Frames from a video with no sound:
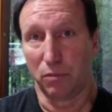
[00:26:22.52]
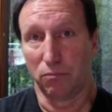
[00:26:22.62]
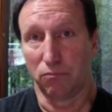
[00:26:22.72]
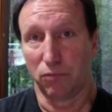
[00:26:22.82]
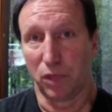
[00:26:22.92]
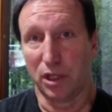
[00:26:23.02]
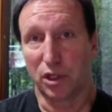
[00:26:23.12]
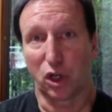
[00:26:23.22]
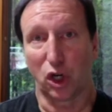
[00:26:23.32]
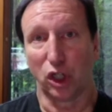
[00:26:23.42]
He
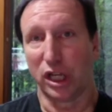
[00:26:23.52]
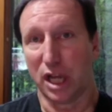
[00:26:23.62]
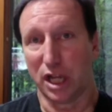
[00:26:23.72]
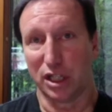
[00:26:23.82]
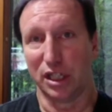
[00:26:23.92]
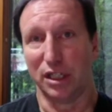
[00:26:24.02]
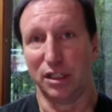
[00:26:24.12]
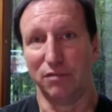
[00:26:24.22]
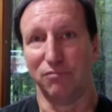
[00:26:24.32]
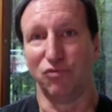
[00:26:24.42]
certainly doesn't,
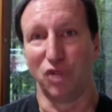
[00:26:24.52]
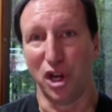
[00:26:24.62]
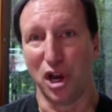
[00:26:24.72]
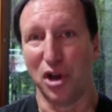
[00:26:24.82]
you know,